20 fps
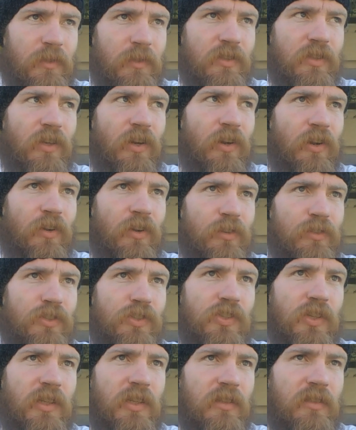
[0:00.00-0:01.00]
It's her.
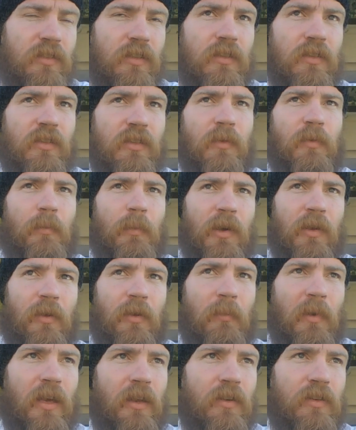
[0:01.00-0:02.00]
She stood atop the mountain
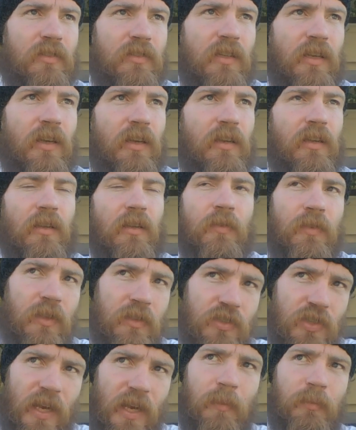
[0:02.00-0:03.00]
and made her stand. The
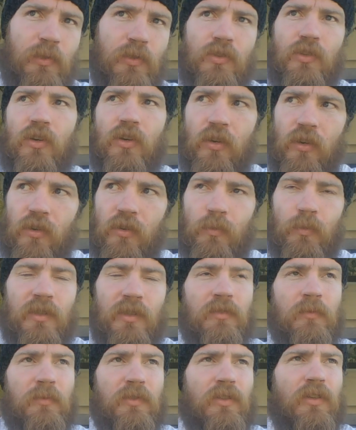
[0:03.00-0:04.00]
chapter's called
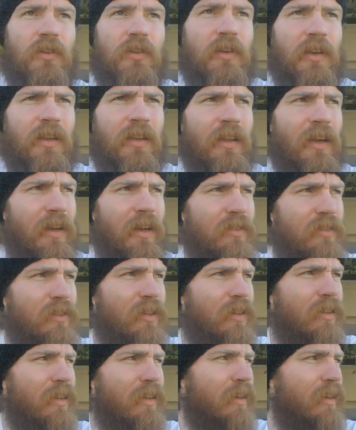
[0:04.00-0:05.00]
Wisdom's Call. And like I
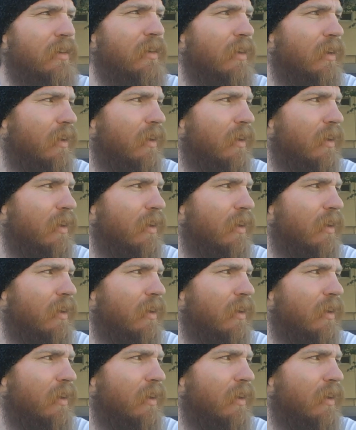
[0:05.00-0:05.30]
saw that,